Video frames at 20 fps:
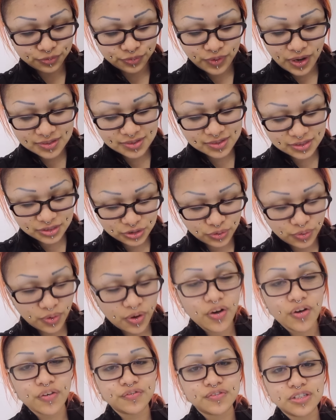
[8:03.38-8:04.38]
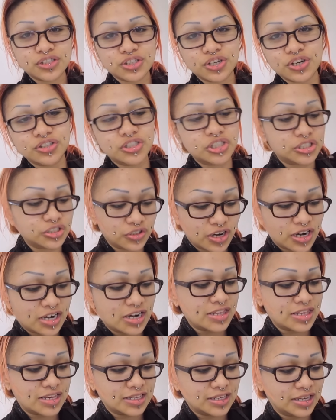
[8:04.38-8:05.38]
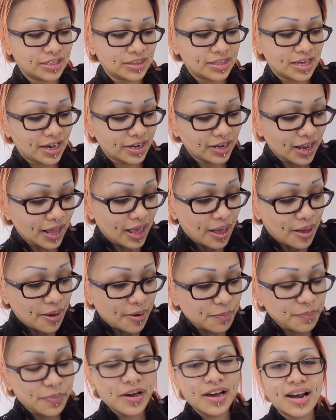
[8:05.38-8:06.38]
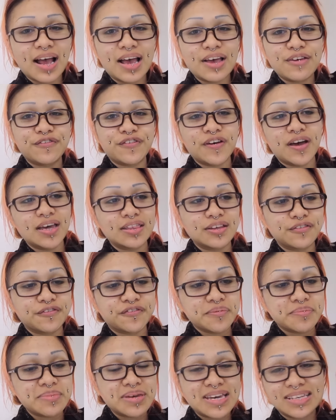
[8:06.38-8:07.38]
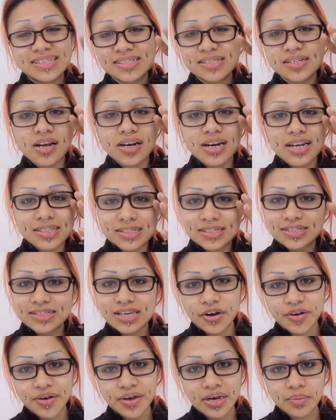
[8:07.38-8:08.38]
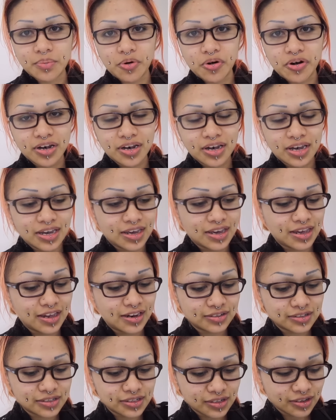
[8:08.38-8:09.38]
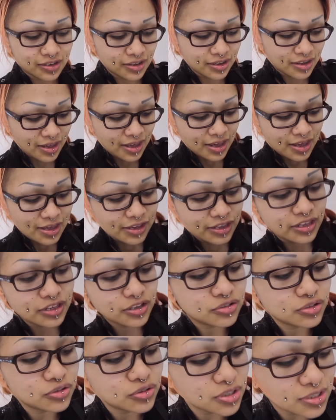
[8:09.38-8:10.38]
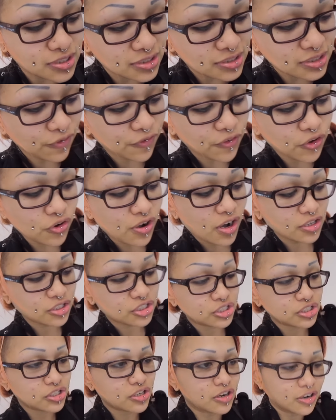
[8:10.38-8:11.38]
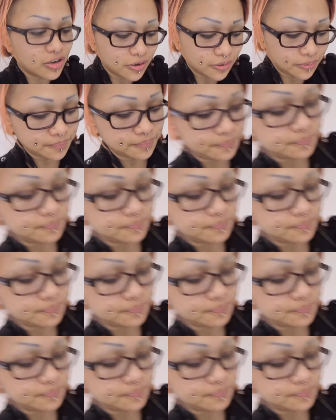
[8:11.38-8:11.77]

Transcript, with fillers: residue of detergent or anything like that. But I find that for me it's not necessary anymore, and you just, if you're not sure,